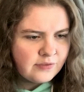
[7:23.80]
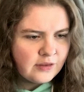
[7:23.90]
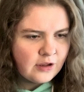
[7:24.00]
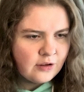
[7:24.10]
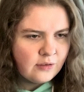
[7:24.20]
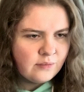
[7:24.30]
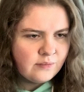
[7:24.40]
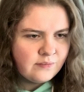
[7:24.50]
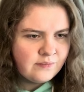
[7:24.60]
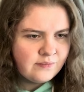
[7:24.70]
No.
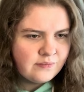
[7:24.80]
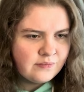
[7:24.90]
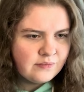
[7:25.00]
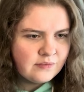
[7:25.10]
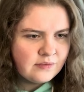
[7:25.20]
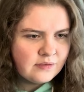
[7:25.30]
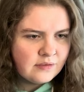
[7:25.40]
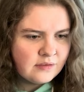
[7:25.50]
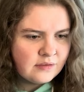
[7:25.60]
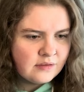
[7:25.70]

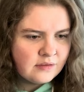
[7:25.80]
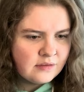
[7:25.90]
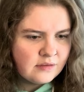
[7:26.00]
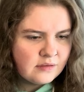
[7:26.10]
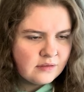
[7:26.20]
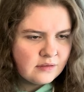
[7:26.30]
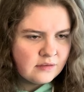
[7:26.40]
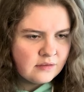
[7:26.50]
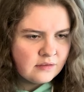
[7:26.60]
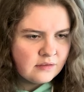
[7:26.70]
Your bag's over there.
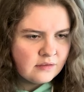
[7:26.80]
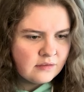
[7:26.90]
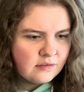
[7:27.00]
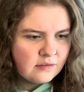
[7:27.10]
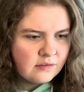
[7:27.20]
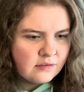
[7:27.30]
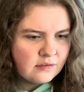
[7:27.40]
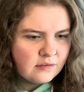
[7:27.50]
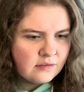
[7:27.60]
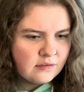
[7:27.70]
Oh my
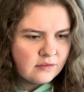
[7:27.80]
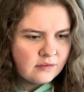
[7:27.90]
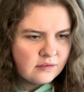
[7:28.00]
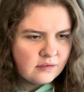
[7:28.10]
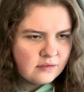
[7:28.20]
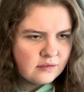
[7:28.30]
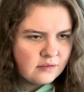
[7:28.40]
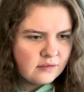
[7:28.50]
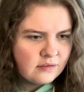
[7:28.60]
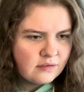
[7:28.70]
god. I'm just
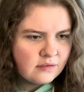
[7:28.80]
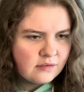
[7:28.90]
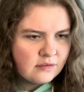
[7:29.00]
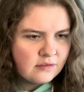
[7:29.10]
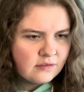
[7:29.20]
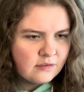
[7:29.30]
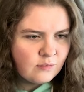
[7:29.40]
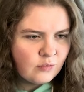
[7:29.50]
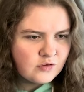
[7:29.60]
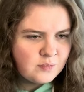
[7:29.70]
got
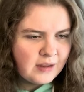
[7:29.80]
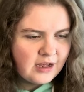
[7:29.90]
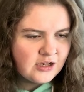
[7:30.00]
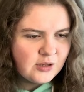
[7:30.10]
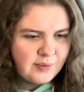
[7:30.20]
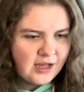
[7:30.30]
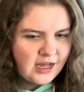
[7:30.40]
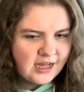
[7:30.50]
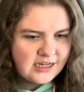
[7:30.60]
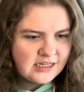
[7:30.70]
confused. What's behind your
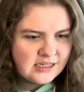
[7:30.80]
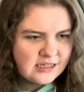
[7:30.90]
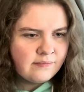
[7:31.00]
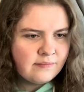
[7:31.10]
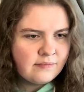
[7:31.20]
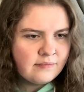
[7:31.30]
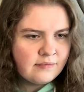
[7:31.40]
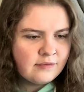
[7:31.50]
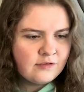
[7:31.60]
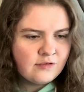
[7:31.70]
back?
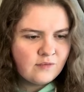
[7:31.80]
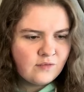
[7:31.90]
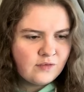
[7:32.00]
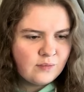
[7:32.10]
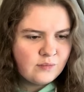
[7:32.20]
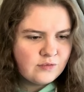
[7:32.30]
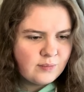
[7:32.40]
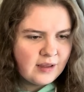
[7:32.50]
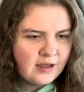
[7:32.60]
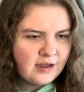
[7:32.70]
Something was
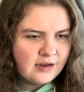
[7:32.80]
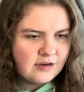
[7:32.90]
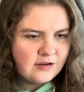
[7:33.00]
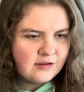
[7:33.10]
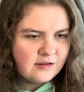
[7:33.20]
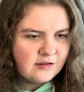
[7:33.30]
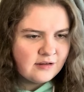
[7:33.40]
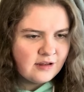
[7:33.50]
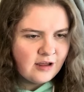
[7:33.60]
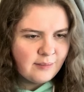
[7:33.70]
behind
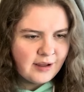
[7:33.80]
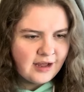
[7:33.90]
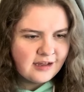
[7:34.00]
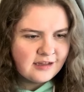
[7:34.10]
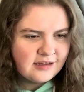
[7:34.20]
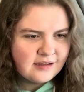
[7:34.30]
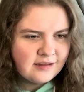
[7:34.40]
her back.